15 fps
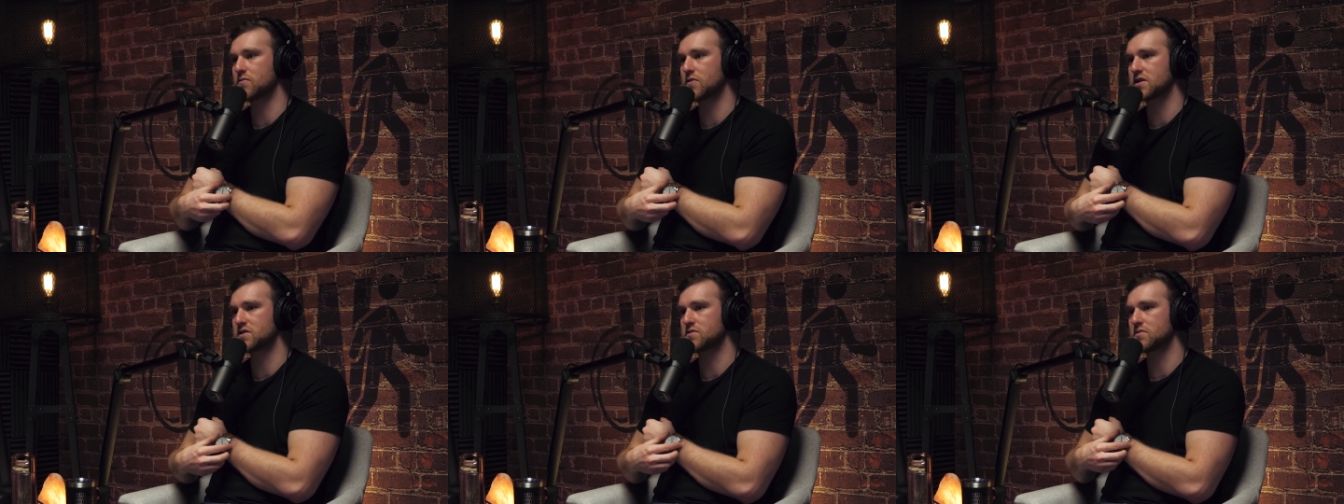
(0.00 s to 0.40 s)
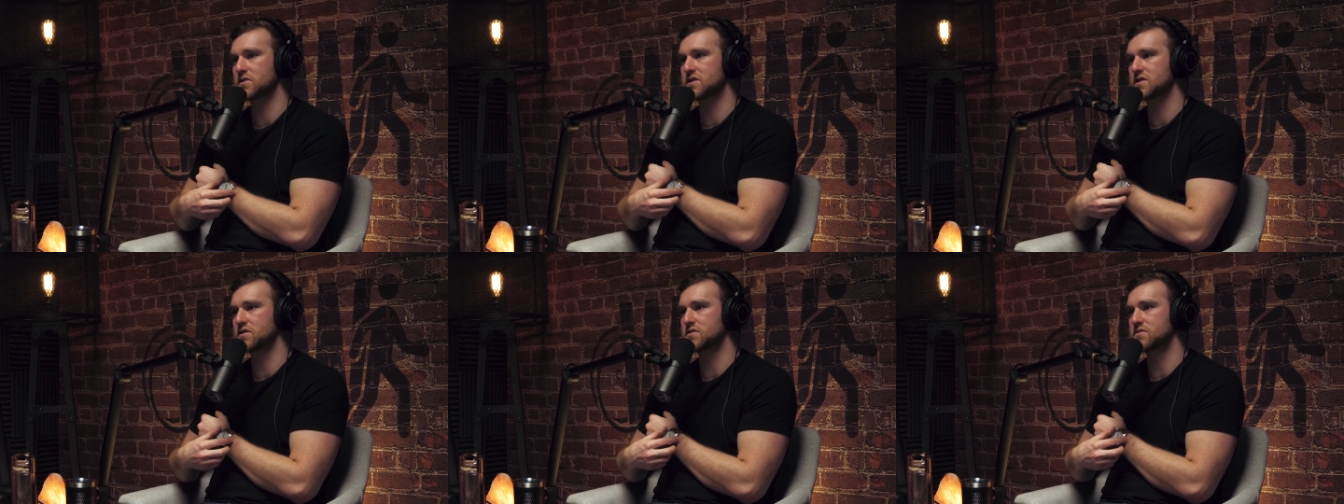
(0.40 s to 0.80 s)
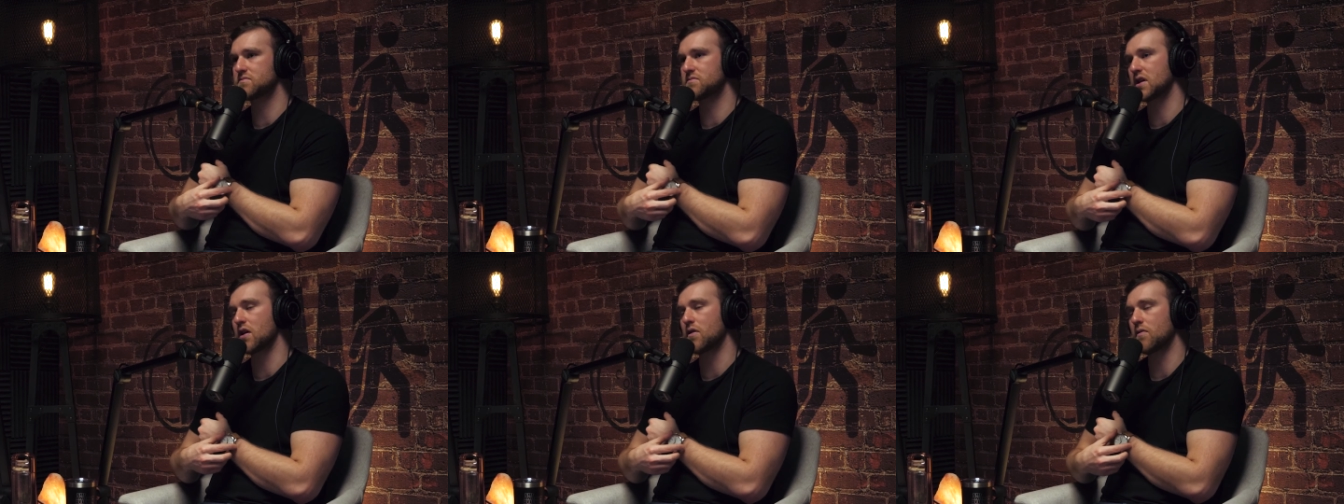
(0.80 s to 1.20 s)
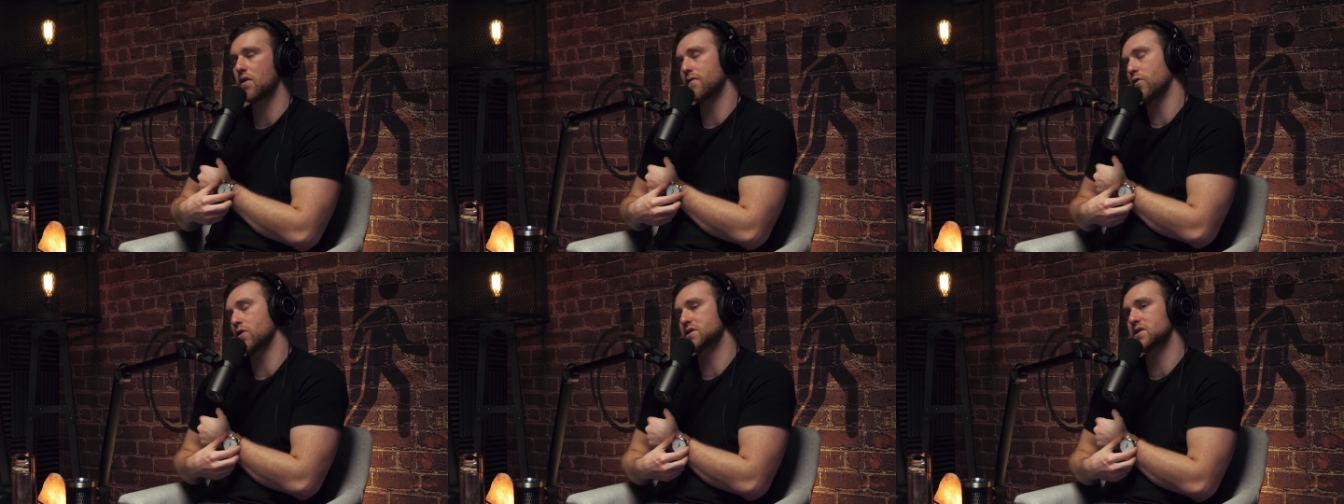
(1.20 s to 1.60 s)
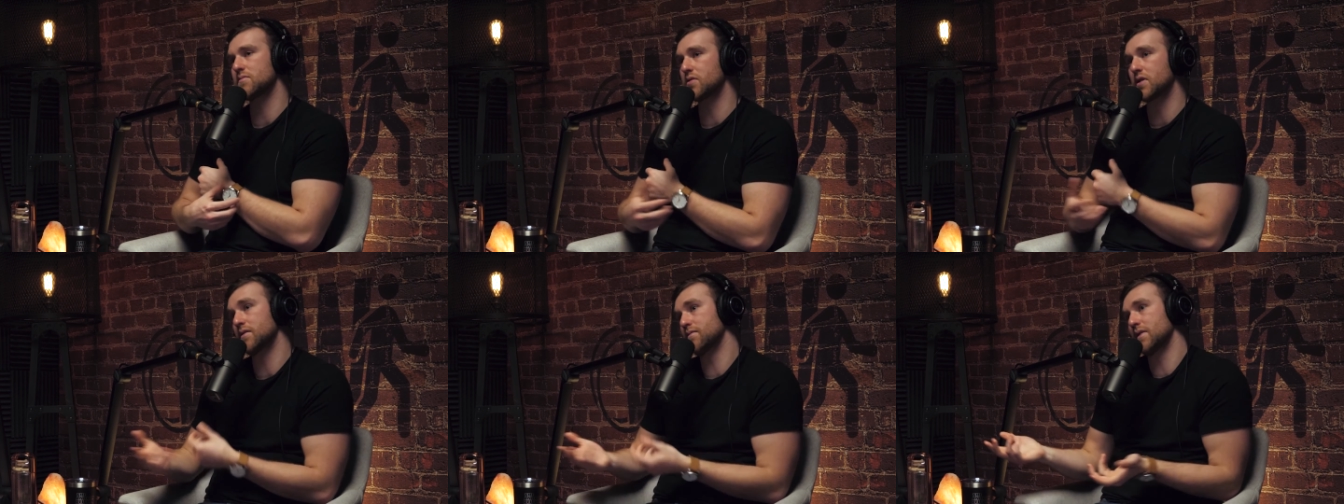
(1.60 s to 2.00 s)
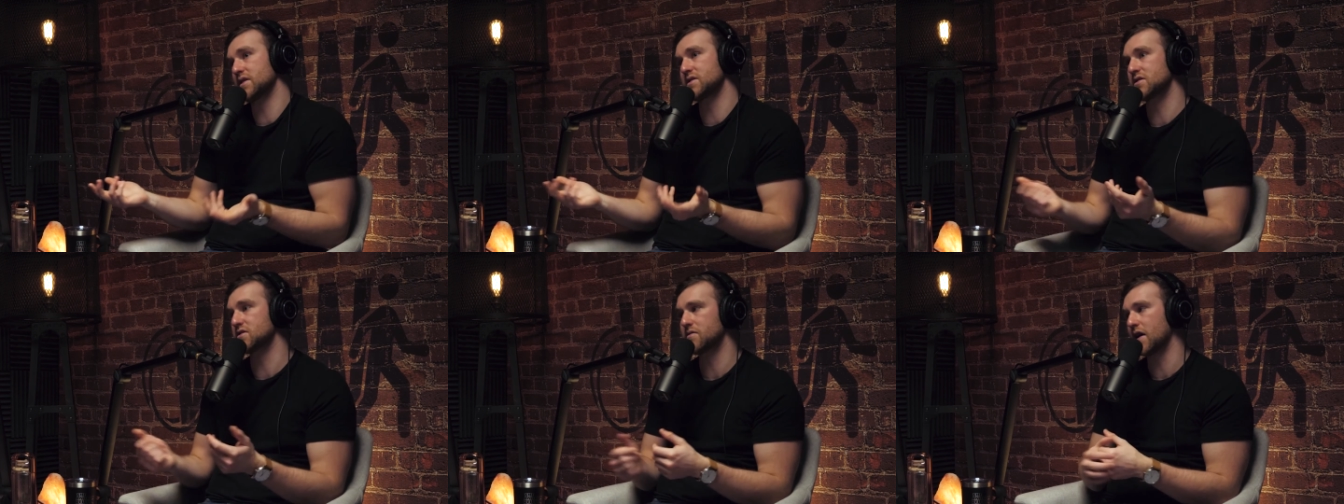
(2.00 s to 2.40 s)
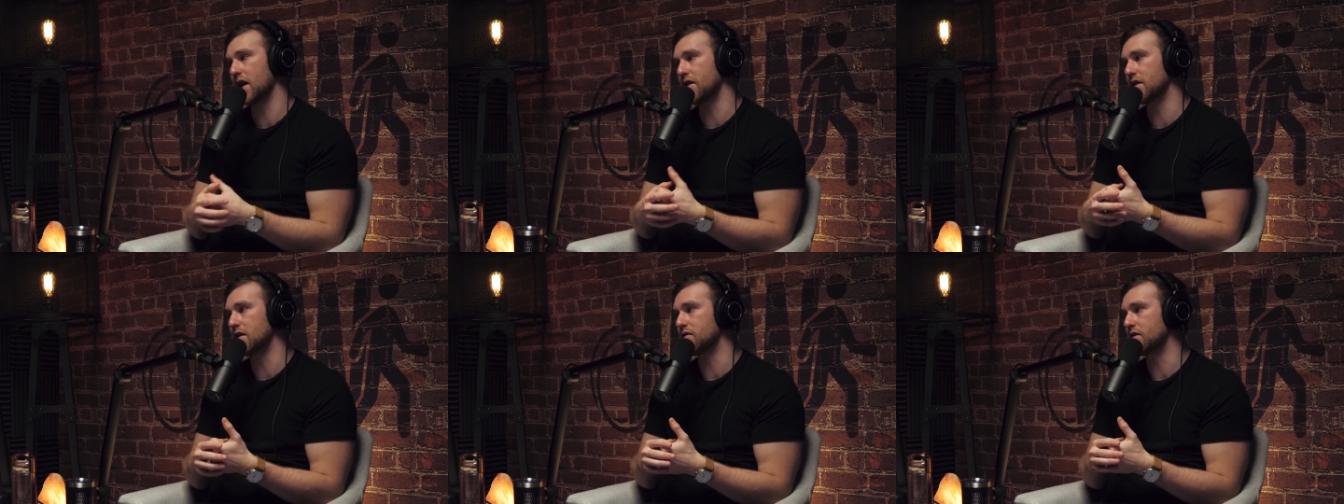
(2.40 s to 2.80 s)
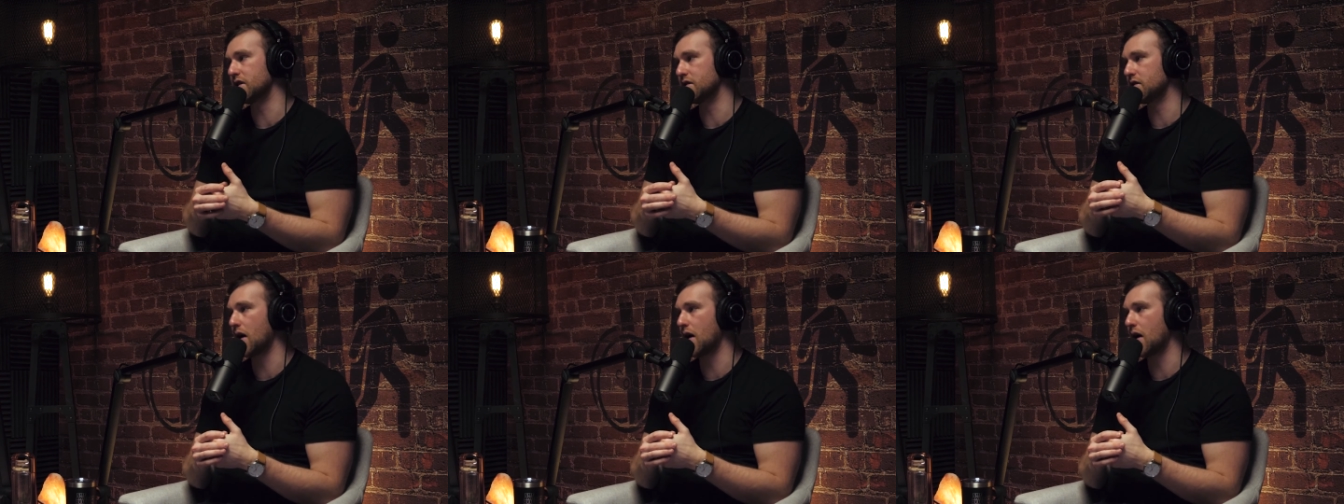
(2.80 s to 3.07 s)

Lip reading: which was just unfortunate, but that's just the reality of it.